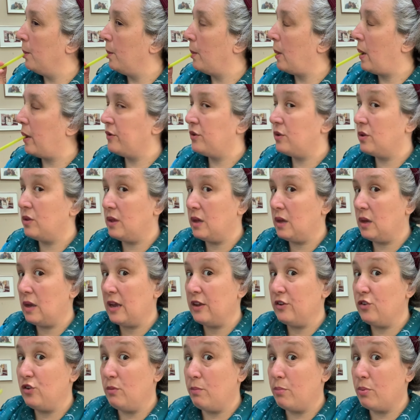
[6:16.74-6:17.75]
so that
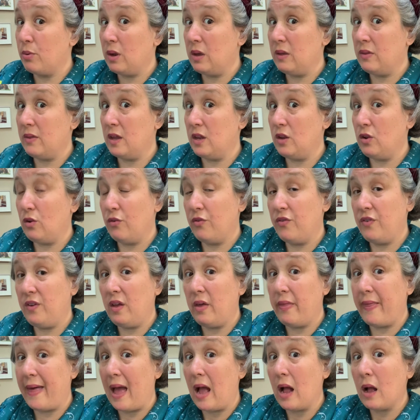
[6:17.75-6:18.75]
as you breathe in, you feel
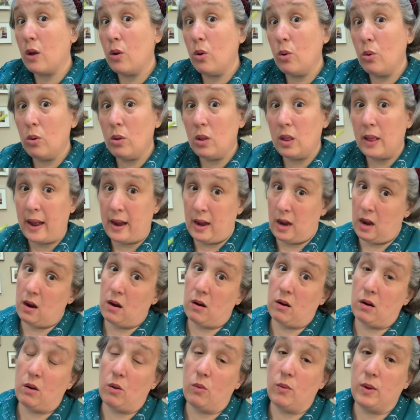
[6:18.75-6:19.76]
that cool air
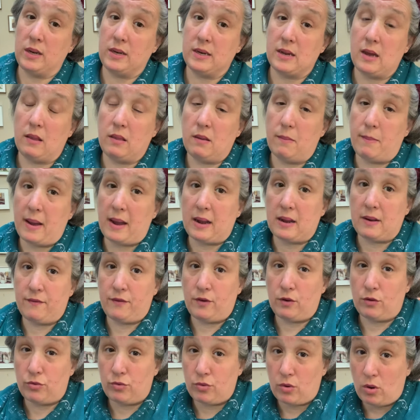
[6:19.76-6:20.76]
going down the back of
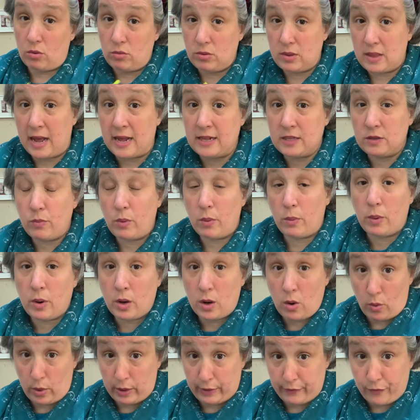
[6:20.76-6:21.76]
your throat. That's what we're
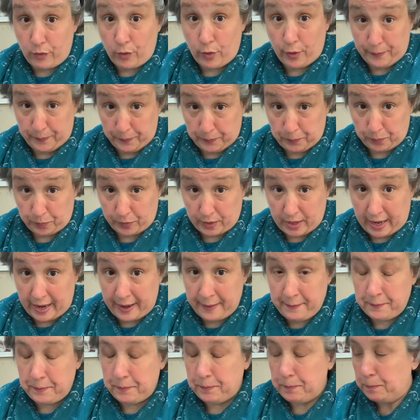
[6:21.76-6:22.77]
going for,
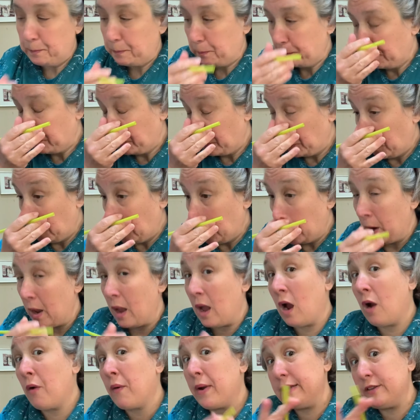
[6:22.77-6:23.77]
okay?
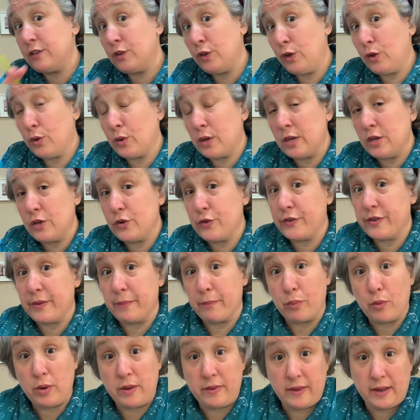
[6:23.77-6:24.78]
All right, so you can do some
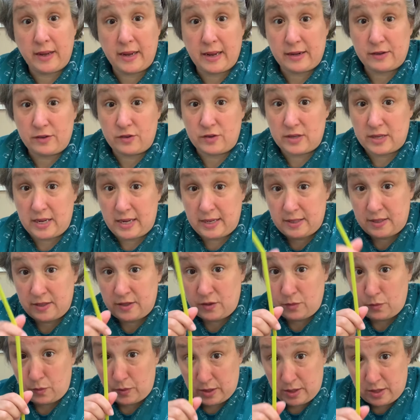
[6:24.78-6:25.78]
breathing
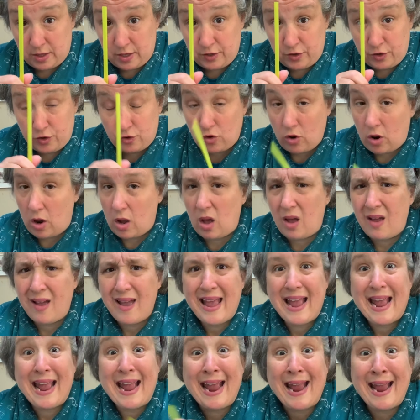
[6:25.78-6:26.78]
exercises with the straw,
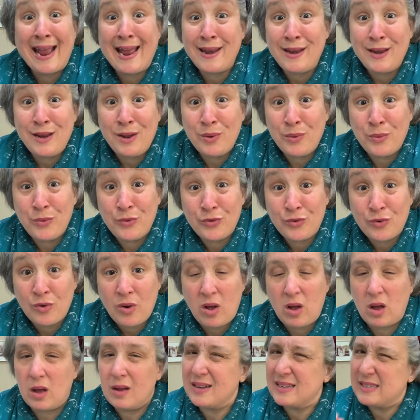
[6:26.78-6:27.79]
any old
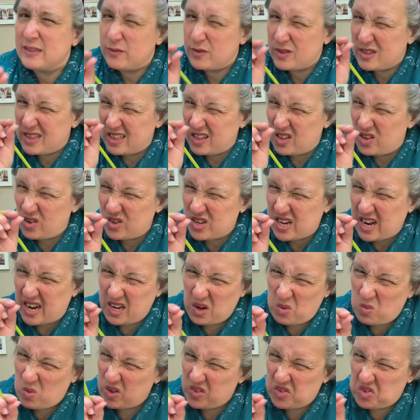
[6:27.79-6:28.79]
straw, except for the little
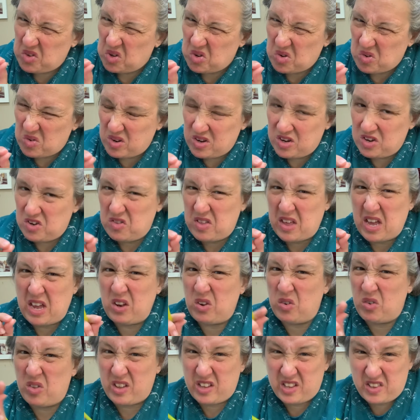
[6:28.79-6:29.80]
tiny ones. You don't want to do that.
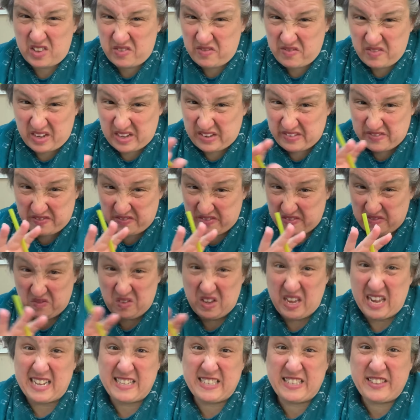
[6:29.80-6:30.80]
You'll
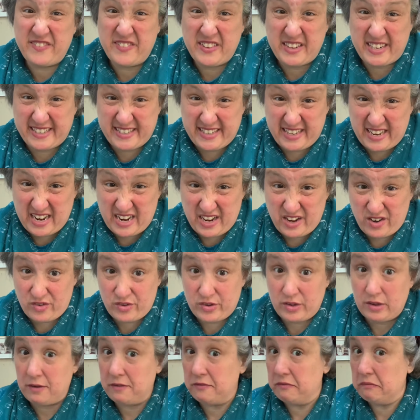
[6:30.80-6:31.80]
asphyxiate
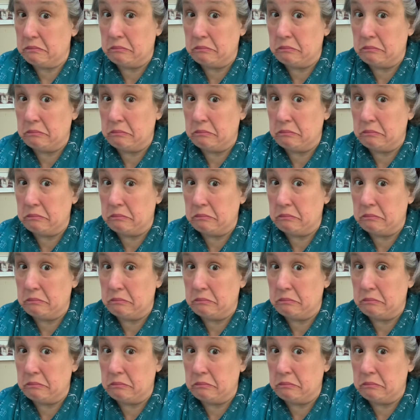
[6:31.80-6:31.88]
yourself.